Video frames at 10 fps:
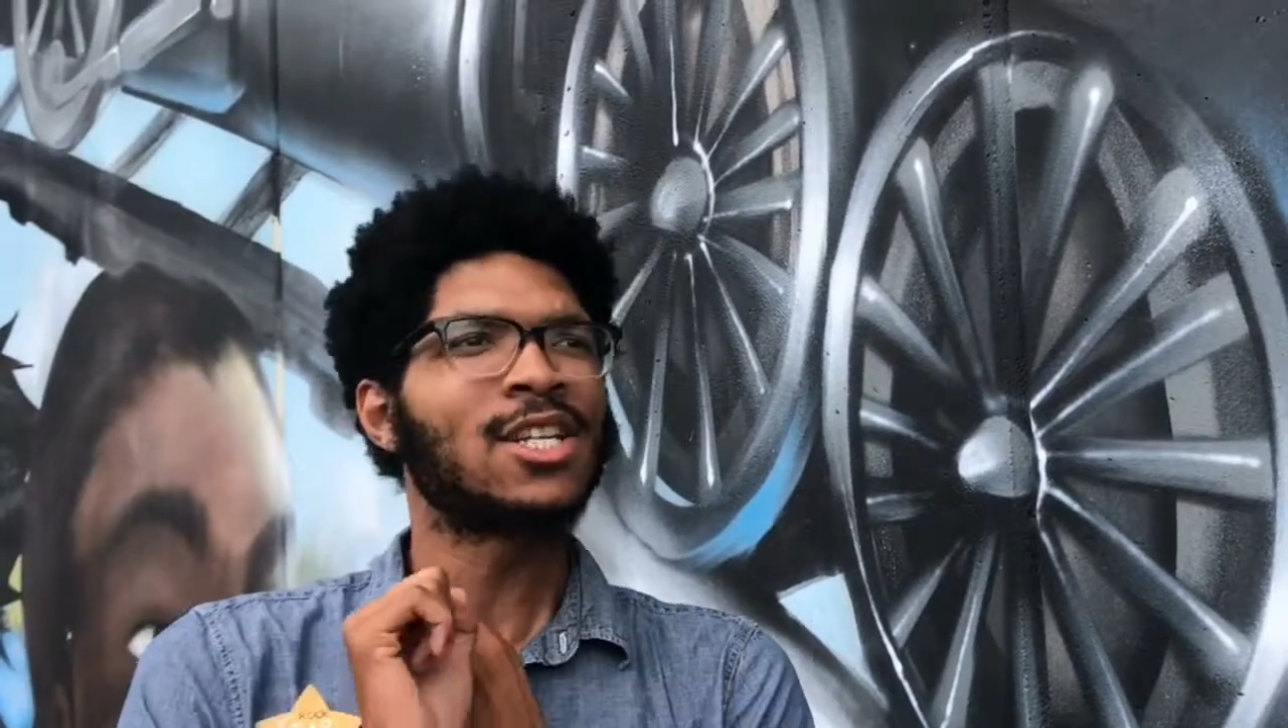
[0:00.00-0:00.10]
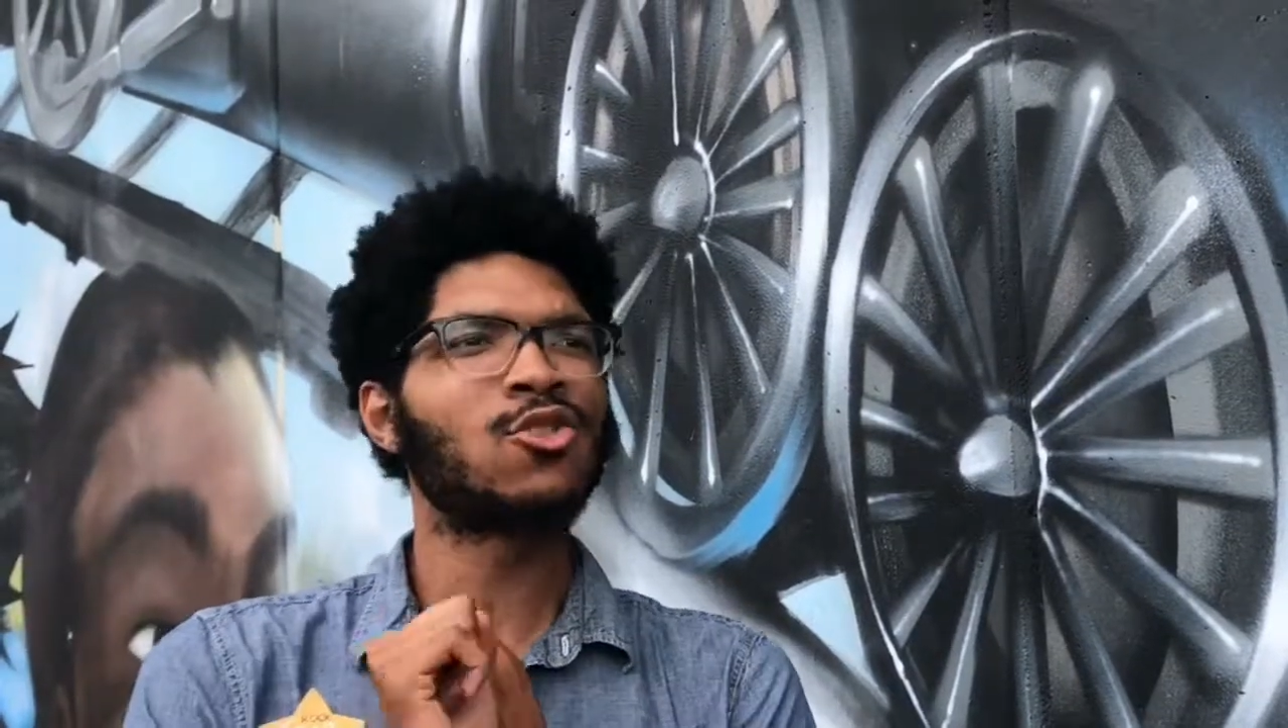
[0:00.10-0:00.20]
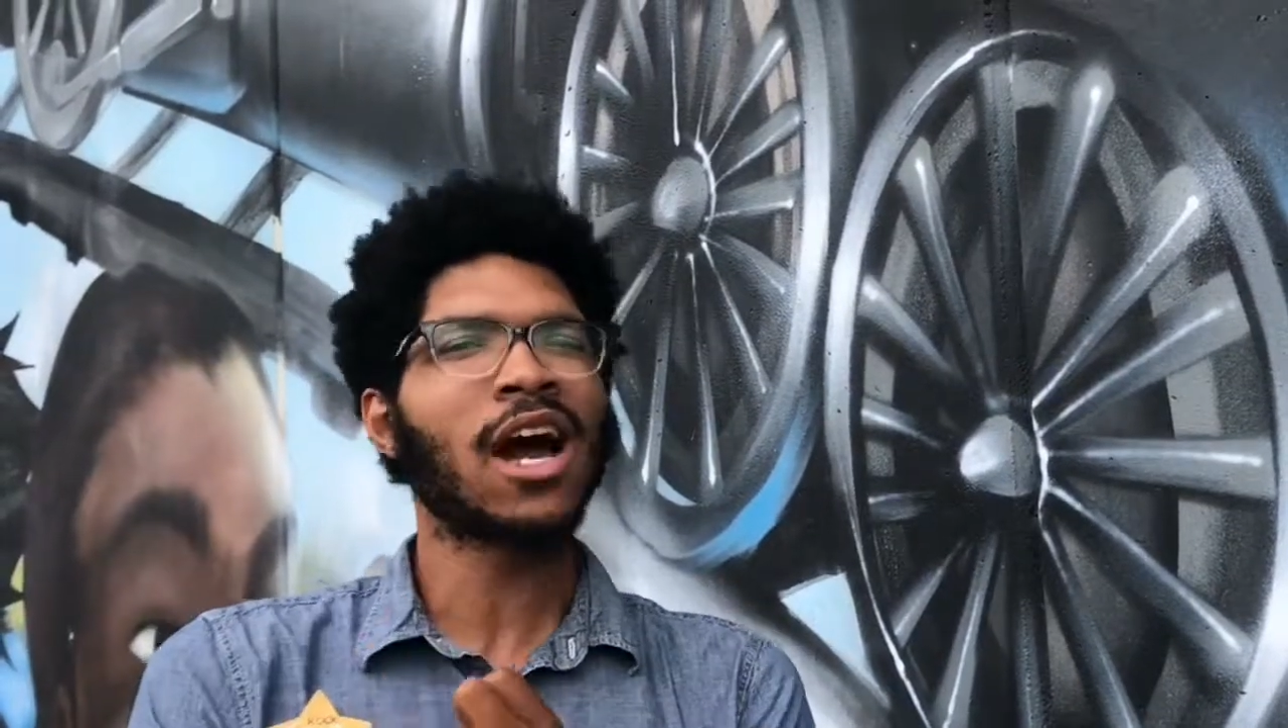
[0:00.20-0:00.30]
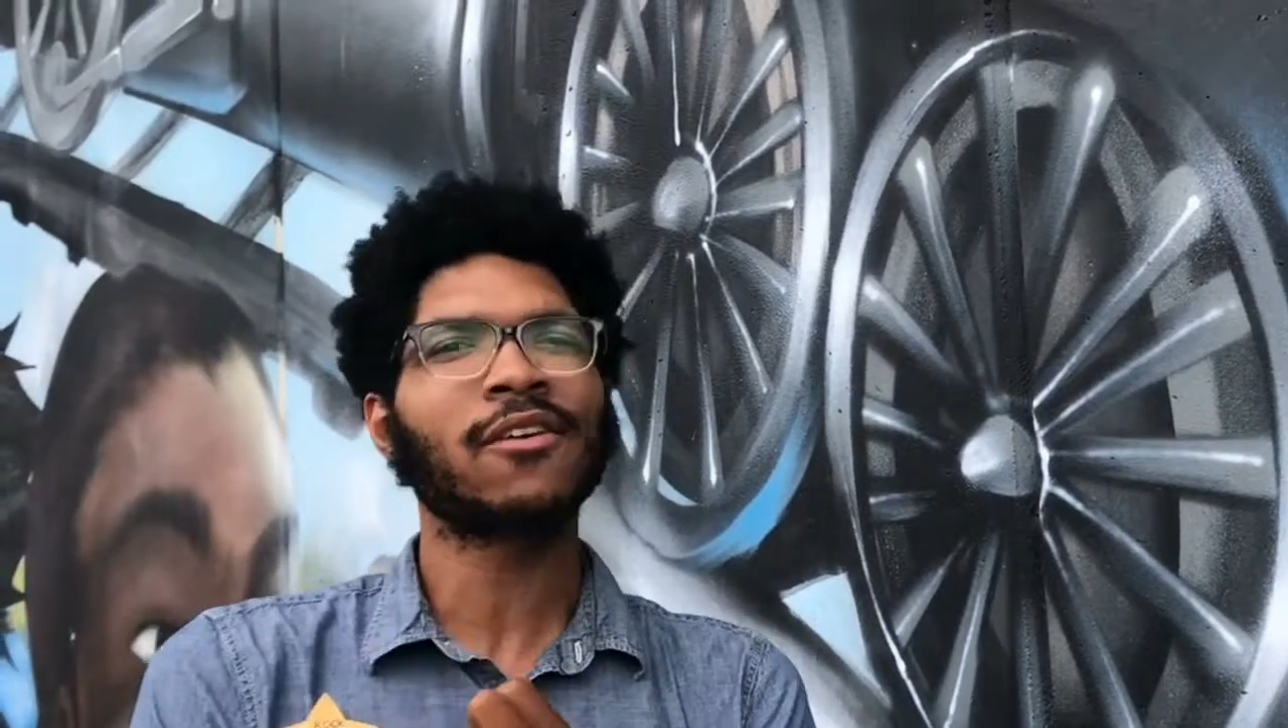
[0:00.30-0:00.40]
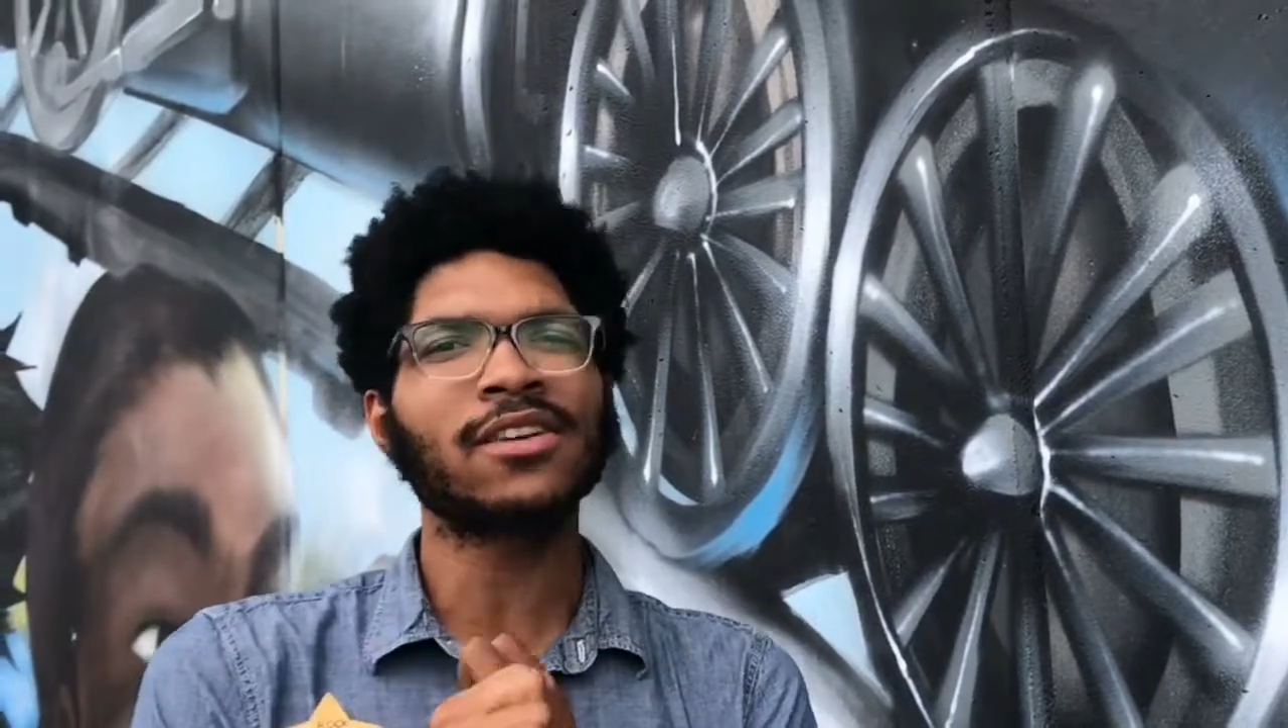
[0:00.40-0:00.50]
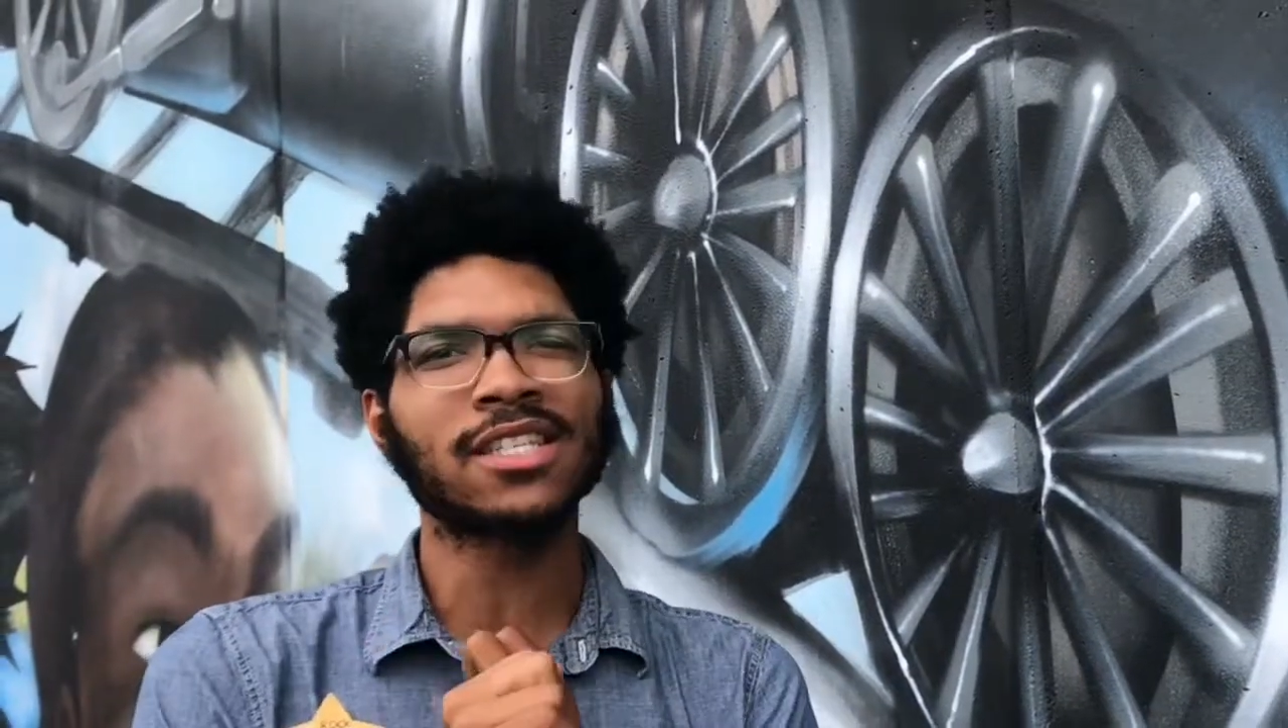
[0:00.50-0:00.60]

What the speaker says: driving